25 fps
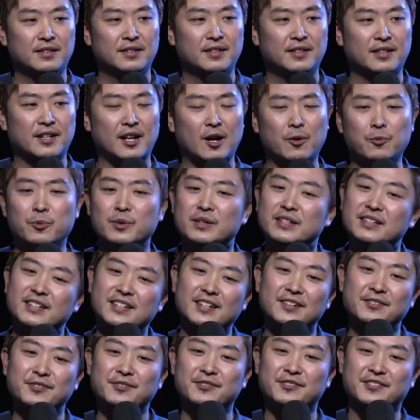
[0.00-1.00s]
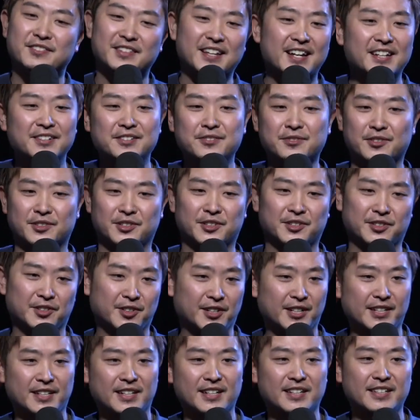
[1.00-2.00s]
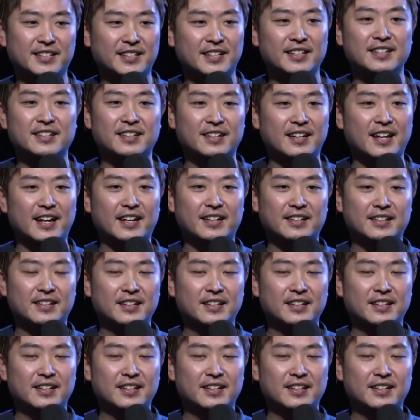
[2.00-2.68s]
And we give thanks for the Lord. Again, like,